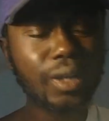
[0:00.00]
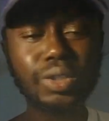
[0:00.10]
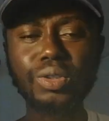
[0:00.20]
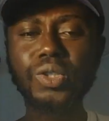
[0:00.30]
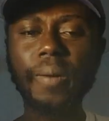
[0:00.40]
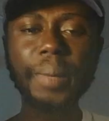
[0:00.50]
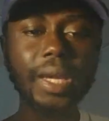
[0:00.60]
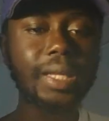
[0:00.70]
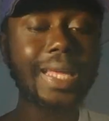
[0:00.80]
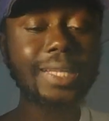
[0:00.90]
So to
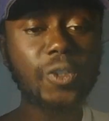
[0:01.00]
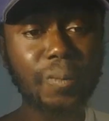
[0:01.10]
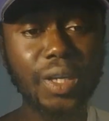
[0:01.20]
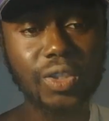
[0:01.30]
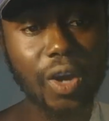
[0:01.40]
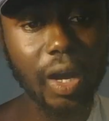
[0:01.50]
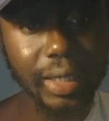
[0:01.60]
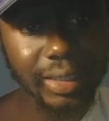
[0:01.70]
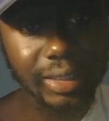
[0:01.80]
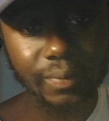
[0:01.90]
me, that is
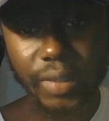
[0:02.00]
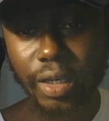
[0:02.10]
heartless.